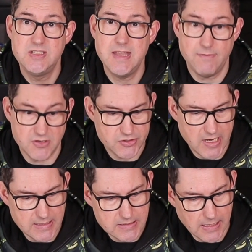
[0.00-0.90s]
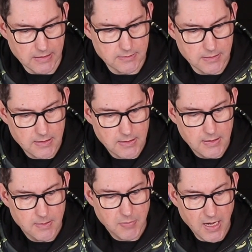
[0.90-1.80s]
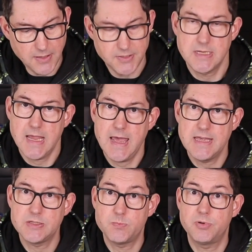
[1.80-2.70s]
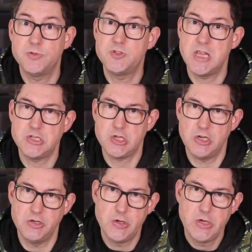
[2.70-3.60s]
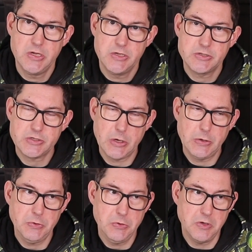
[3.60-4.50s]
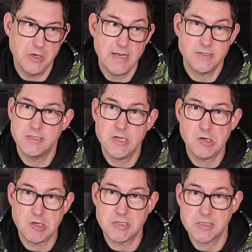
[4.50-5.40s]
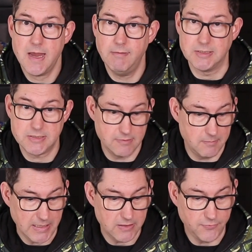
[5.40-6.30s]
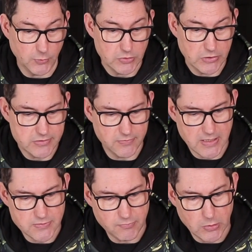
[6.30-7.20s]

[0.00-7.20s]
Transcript: devastating. Plus he has precision, so you can actually target a character and make full use of these